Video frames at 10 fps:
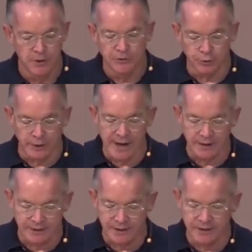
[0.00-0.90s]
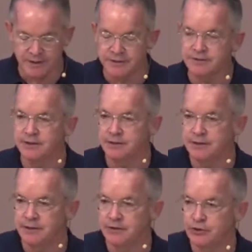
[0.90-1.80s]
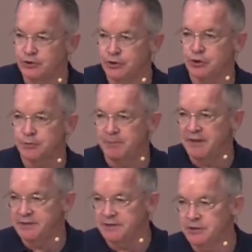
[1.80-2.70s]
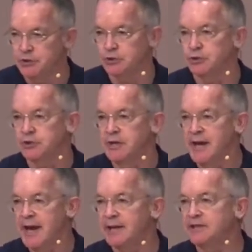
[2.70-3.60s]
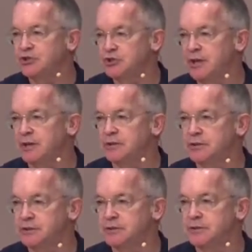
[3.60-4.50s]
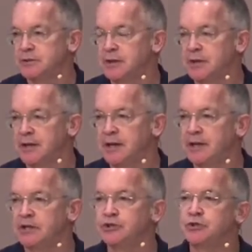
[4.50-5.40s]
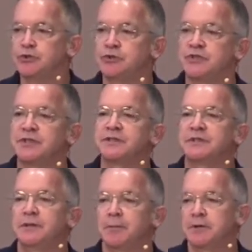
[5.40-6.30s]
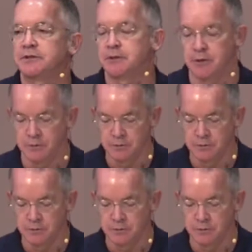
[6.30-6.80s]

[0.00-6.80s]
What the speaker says: the reality is that the church, Big C Church, had its challenges and issues 16 months ago.